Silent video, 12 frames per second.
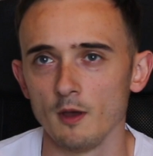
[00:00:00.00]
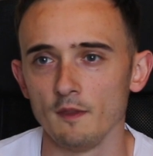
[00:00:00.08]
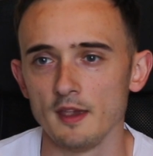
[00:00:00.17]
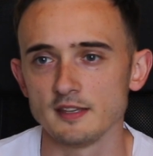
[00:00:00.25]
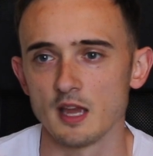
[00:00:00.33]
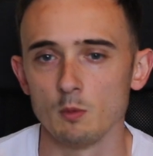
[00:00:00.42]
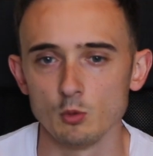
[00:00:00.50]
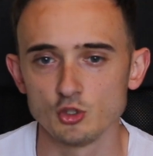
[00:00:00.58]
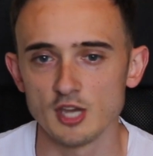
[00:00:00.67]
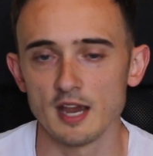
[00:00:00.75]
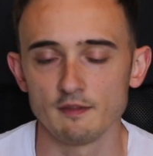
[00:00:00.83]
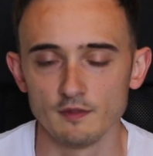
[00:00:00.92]
on this, I will
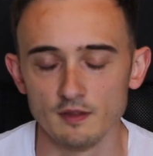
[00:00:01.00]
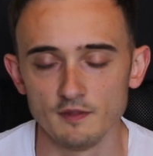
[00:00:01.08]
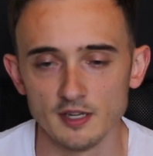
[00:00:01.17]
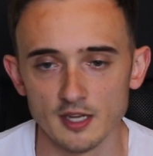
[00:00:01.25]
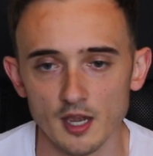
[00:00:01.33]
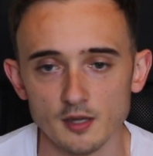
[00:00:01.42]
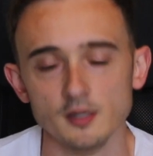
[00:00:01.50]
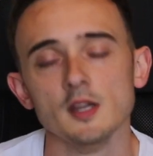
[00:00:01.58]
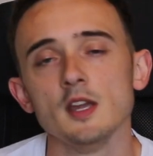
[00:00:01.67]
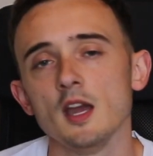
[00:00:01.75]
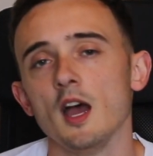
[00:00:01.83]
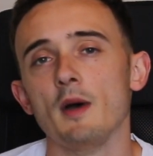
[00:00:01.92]
check for the video,
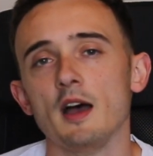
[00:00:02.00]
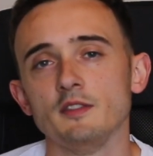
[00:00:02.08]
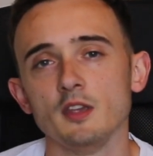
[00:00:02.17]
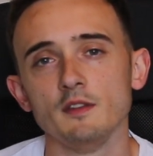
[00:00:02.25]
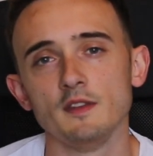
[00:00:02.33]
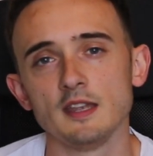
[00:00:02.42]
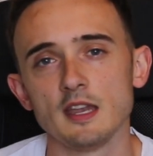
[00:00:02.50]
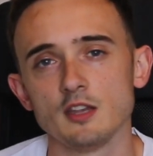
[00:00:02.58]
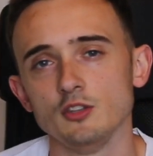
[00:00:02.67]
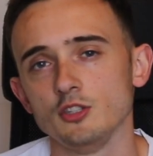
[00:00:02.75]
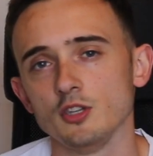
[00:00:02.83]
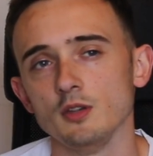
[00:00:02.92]
but I do think it
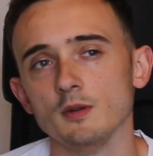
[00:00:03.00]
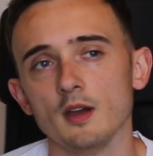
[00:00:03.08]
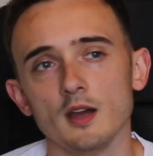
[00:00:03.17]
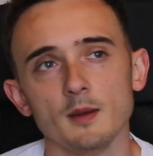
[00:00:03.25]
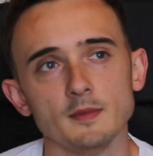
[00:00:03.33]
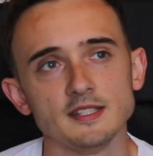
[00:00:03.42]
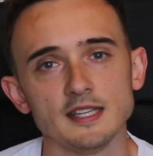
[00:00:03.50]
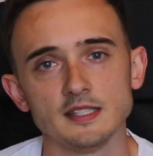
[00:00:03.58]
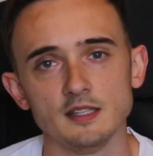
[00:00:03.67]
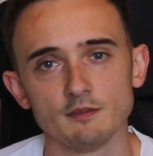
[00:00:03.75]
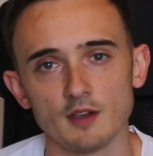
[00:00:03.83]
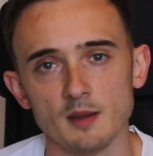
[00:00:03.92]
can shoot
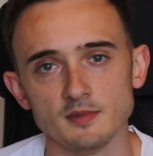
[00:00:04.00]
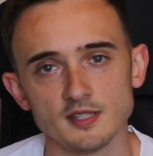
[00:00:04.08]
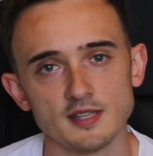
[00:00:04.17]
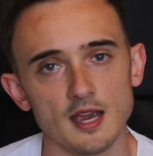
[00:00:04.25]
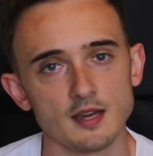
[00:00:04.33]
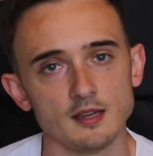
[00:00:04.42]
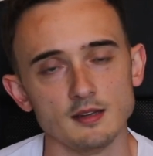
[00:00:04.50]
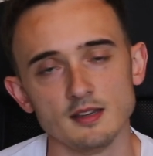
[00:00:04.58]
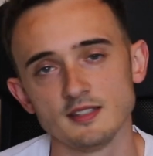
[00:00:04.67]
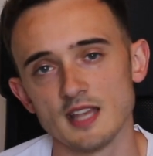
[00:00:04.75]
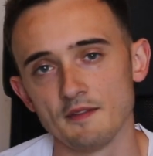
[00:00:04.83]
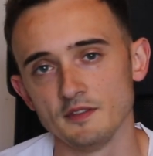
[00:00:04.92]
60 frames a second
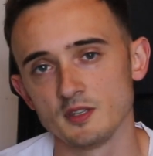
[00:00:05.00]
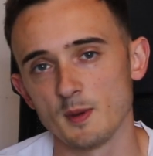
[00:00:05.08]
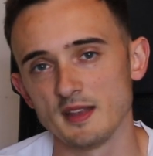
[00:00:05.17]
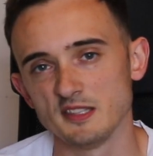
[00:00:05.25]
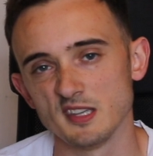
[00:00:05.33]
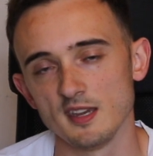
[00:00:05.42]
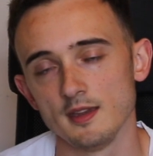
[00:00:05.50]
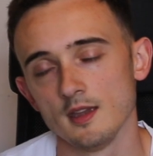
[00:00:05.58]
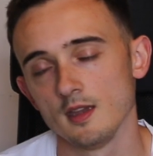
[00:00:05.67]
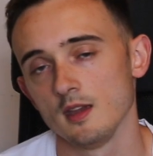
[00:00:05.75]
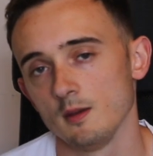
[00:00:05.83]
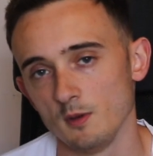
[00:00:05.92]
at 720,
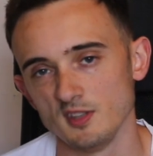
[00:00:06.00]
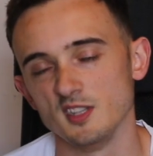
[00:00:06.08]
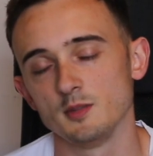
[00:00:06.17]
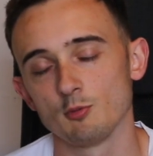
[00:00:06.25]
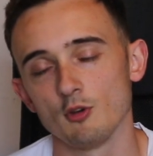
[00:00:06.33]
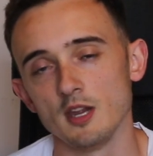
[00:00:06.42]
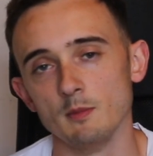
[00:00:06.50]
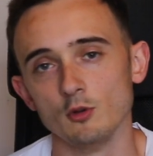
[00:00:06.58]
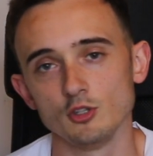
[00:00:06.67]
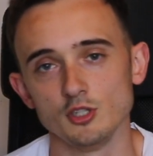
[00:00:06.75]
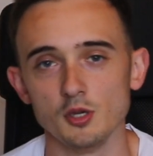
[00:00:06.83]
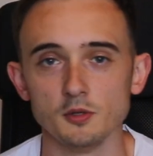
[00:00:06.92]
which is pretty
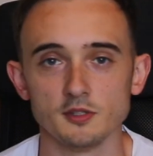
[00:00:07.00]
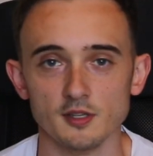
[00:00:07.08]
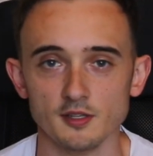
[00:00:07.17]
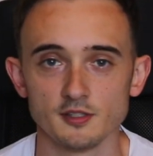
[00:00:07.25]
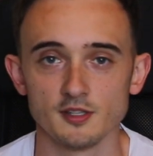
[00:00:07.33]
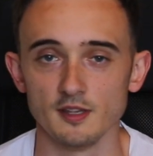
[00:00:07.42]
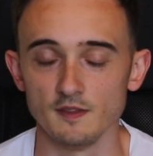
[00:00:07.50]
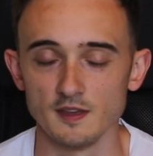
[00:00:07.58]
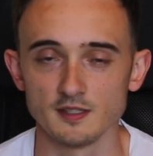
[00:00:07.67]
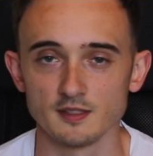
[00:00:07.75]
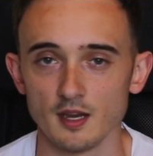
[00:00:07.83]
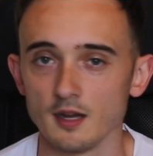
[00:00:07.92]
much useless in
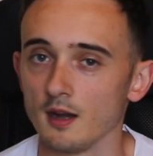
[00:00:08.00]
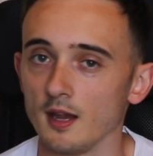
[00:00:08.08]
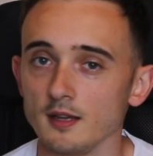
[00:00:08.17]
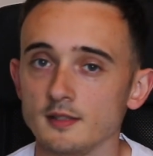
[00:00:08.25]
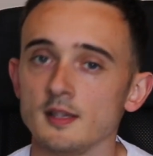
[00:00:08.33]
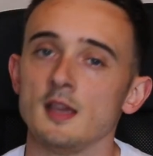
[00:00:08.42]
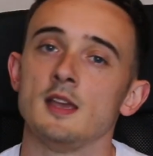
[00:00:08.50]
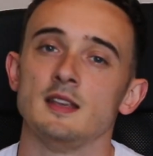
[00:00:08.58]
this day and age.